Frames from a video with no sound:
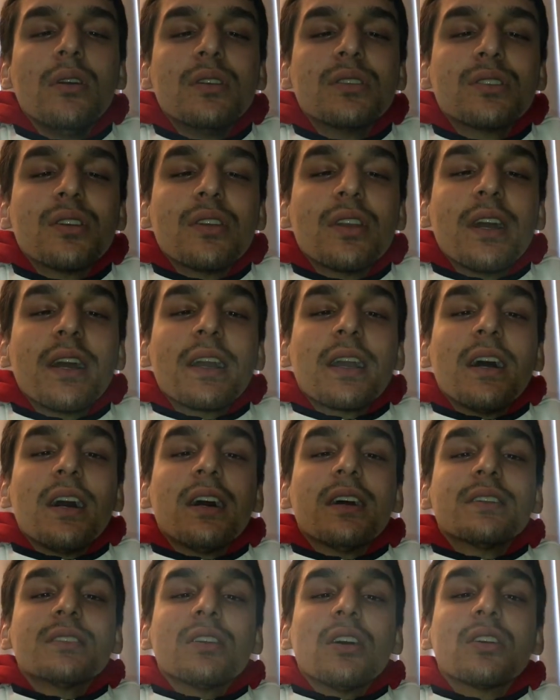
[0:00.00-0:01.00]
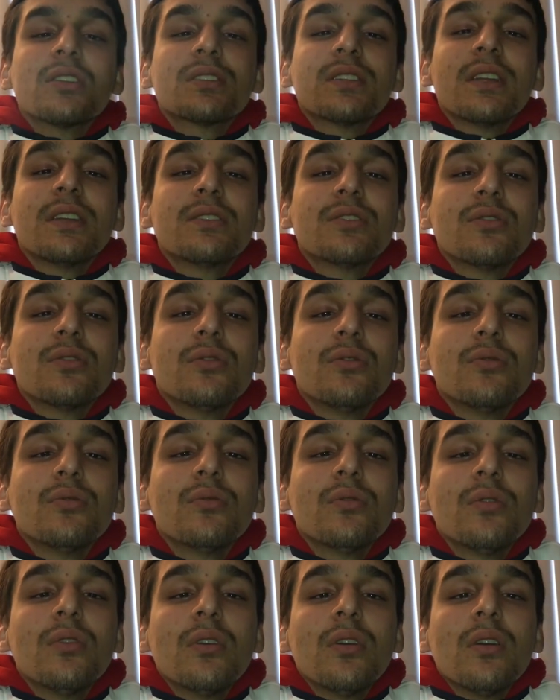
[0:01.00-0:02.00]
So yeah, guys, y'all stay
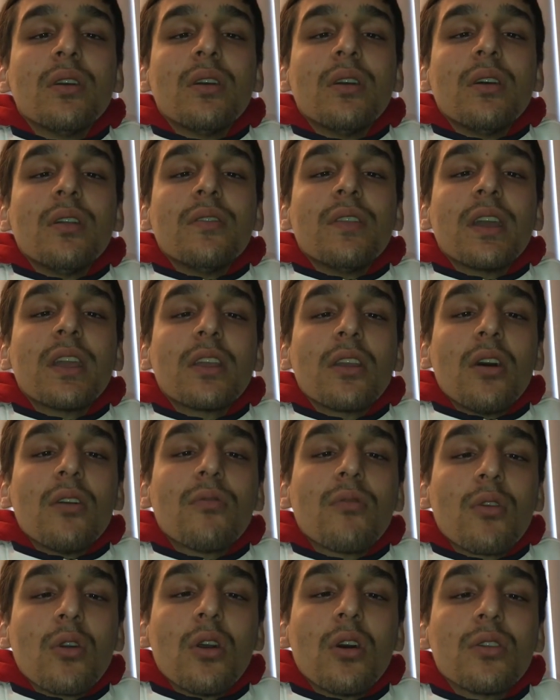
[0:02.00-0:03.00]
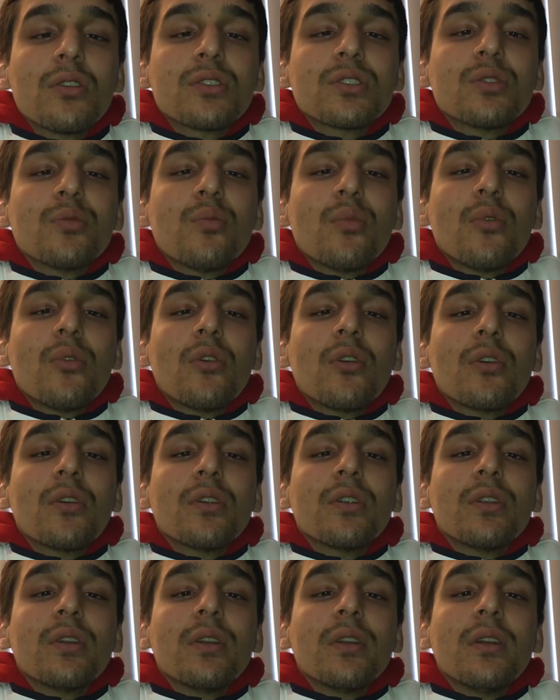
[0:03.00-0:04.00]
tuned. Thank y'all for all the
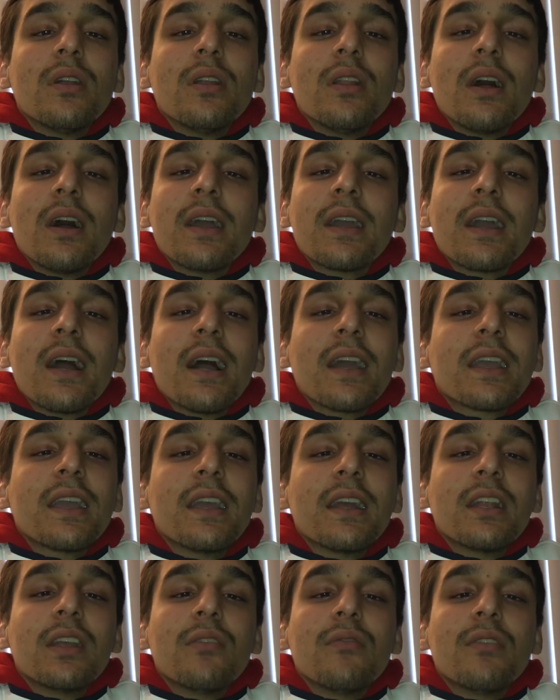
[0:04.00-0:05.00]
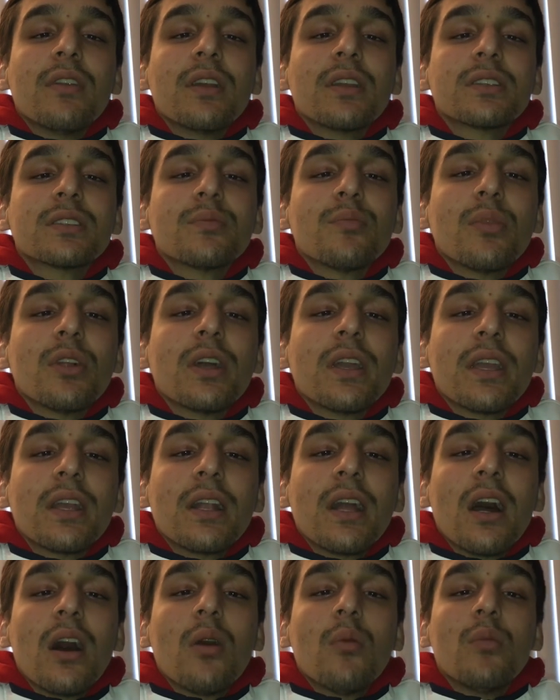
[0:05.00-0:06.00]
support. Like, I can't even explain
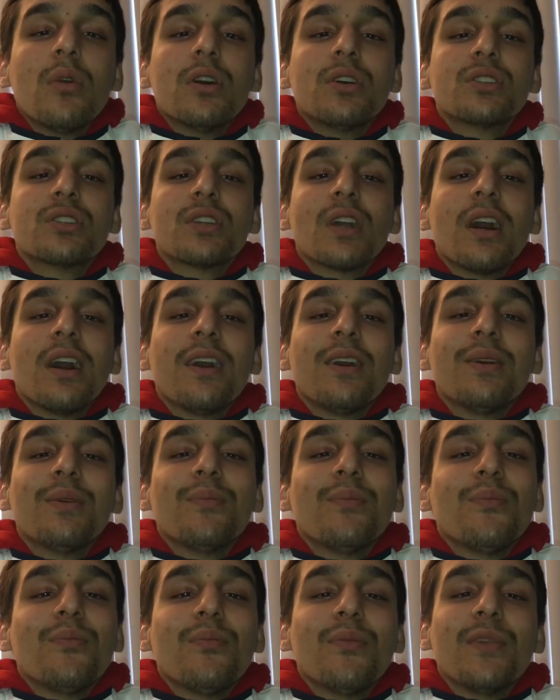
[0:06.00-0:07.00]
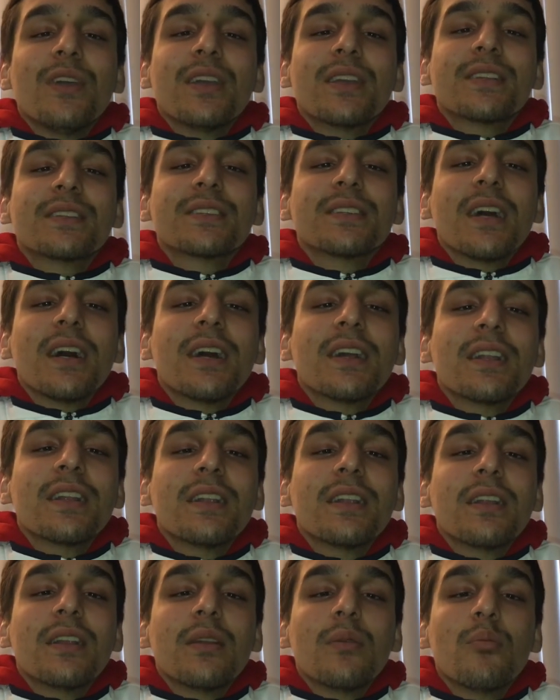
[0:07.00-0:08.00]
how much I'm
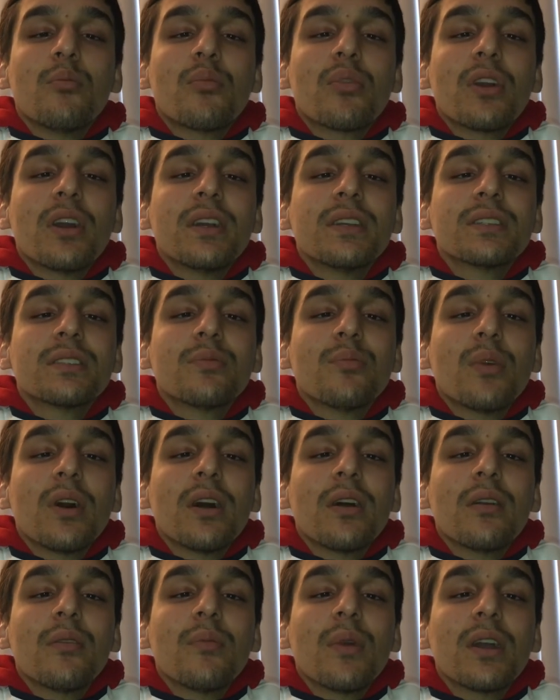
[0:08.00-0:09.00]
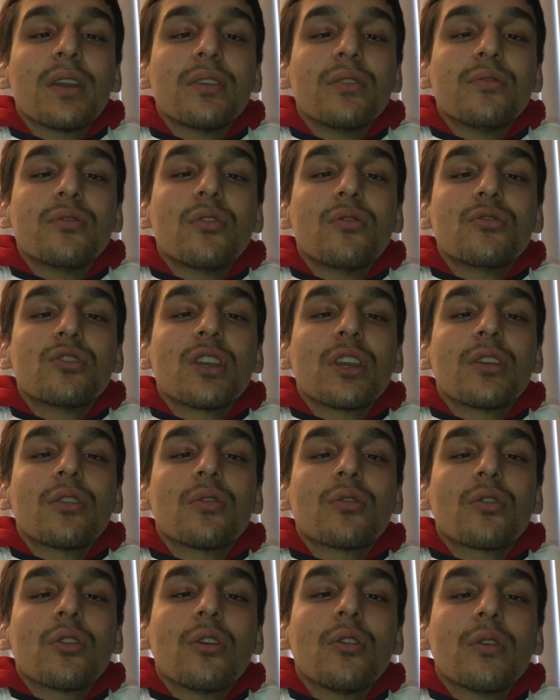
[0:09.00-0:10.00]
excited and impressed by my YouTube channel
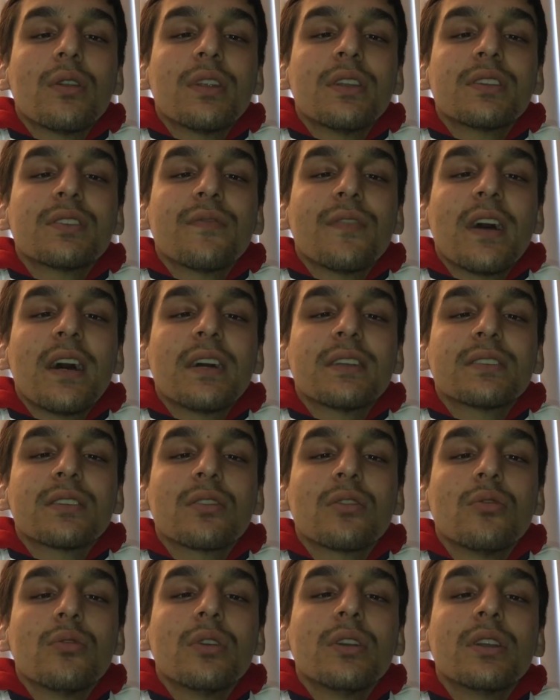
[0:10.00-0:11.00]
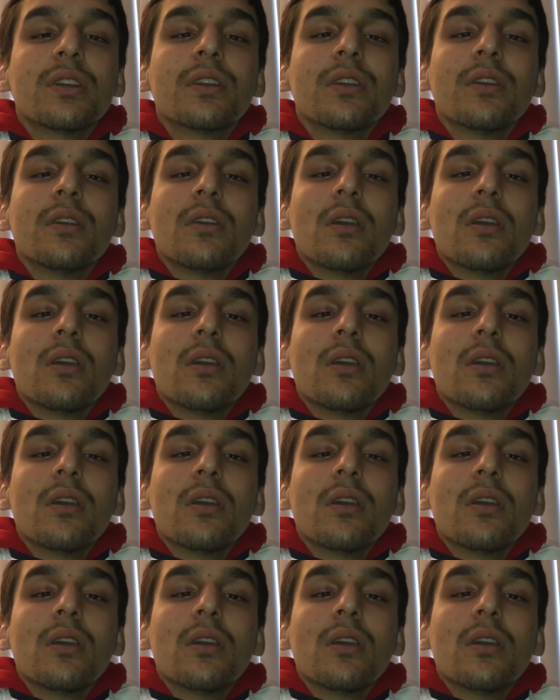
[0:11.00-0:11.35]
growing this fast and quick.